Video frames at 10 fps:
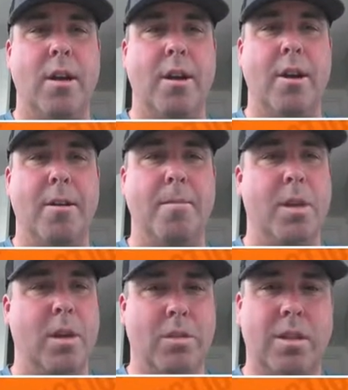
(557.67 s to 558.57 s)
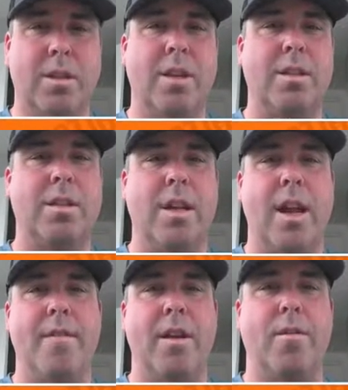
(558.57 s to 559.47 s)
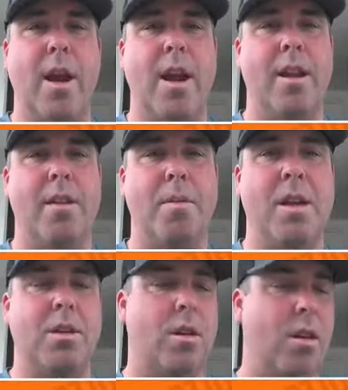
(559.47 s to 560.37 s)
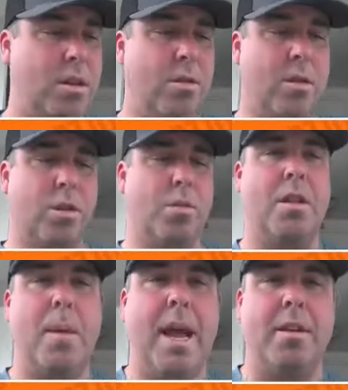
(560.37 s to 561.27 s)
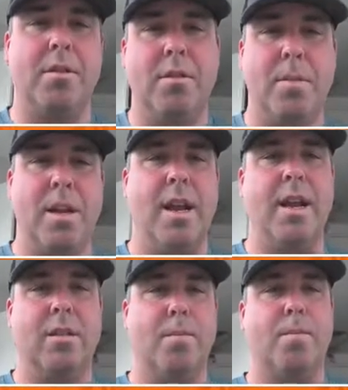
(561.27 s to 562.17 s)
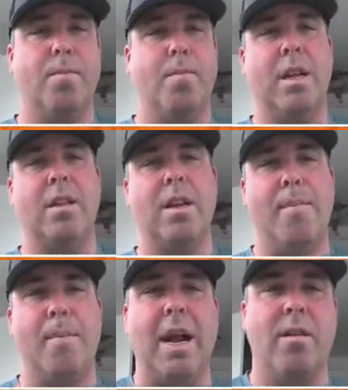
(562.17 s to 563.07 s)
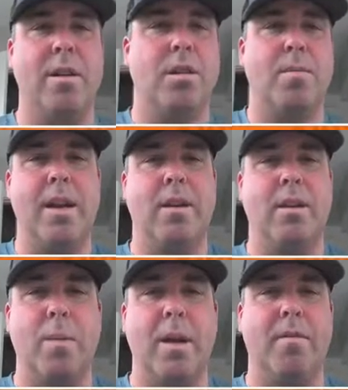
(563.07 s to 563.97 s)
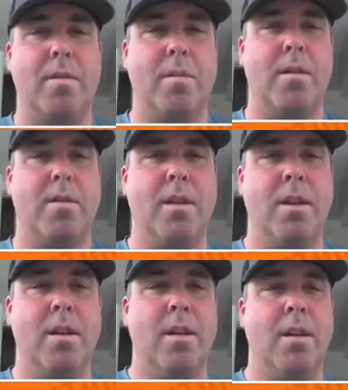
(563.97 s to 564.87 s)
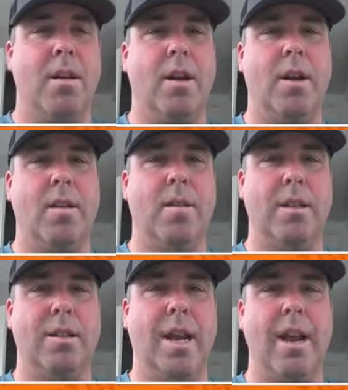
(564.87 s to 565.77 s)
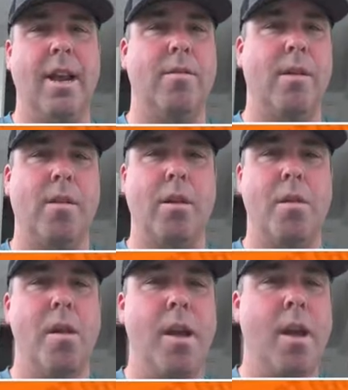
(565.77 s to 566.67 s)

Um, you know, six seven, right-handed pitcher, also can swing the bat a little bit. Has some big-time power as you might expect from a uh, a tight end recruit.